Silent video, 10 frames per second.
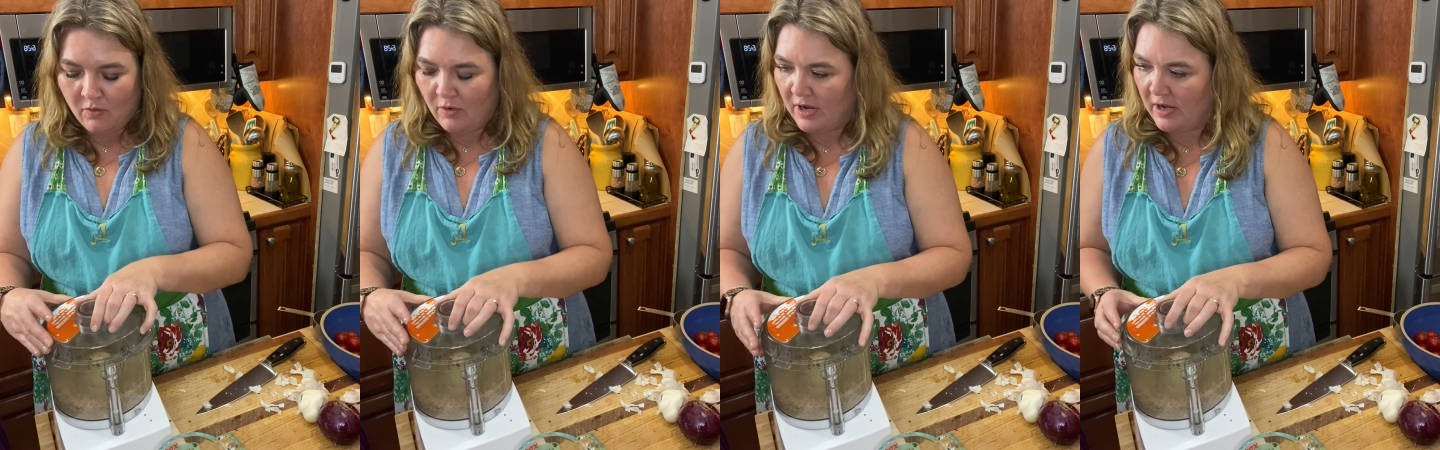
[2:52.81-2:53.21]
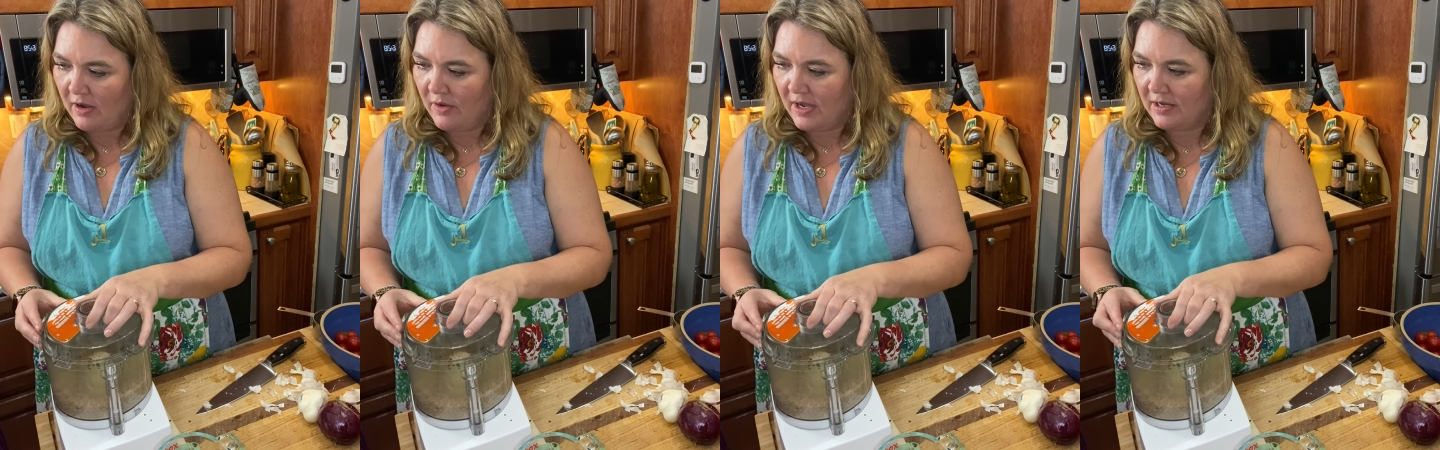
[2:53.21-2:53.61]
We're going to
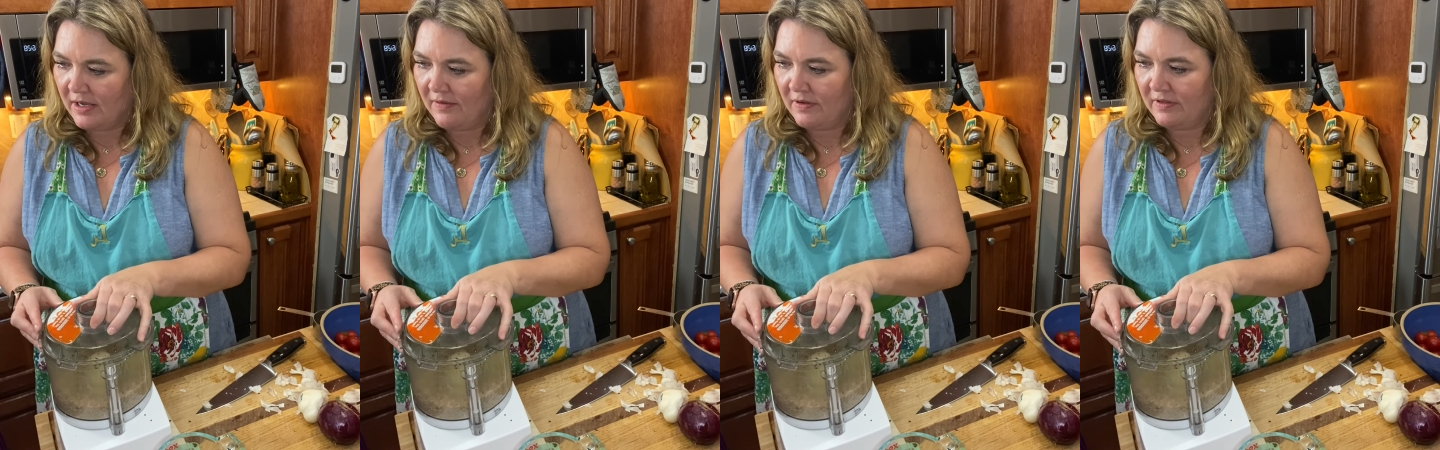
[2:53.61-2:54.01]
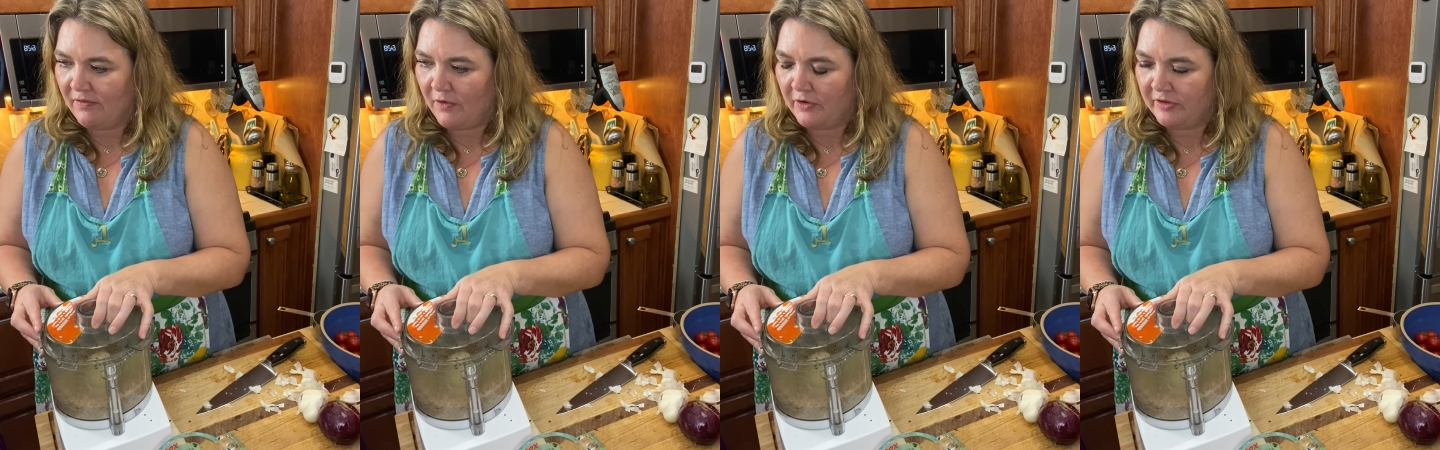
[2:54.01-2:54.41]
go ahead and give it the
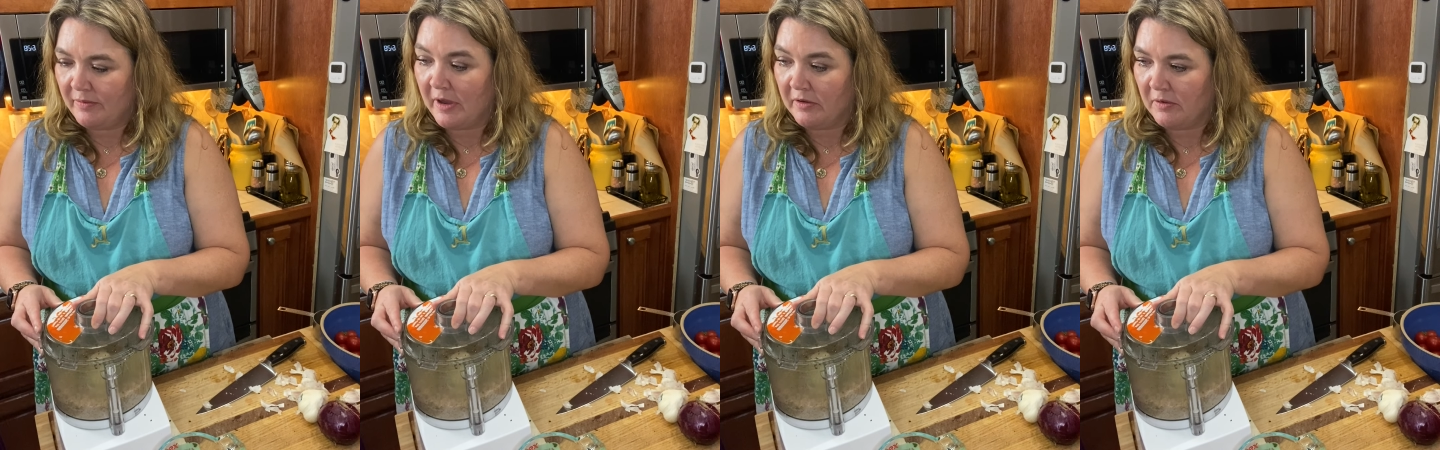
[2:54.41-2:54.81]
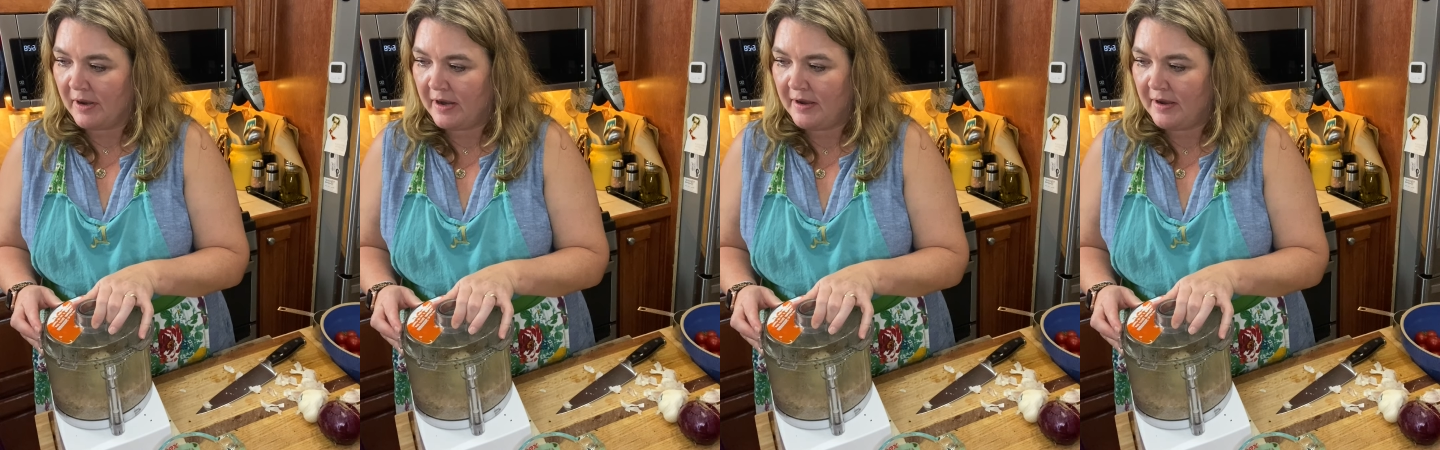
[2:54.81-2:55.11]
first smell. You ready?